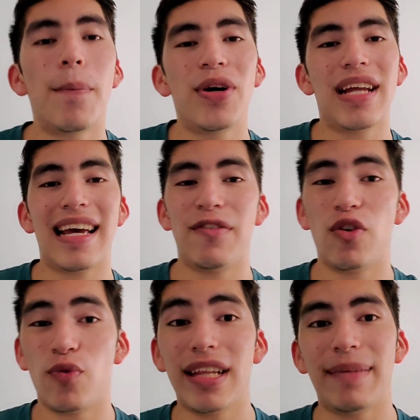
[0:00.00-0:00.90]
But if
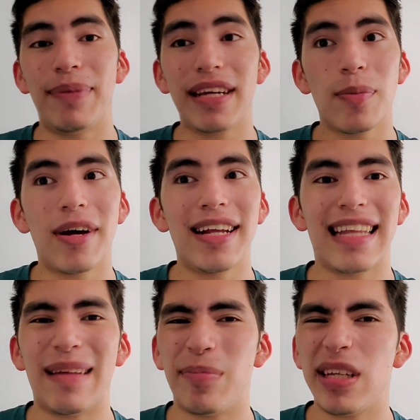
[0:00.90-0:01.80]
you're really picky about it,
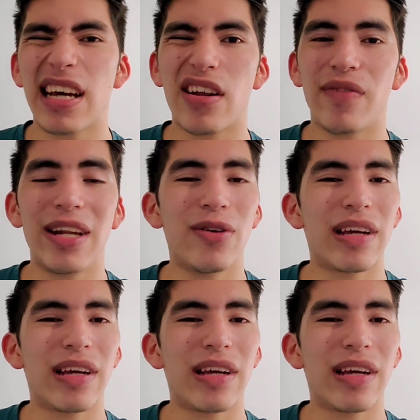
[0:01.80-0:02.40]
then please click out of the video,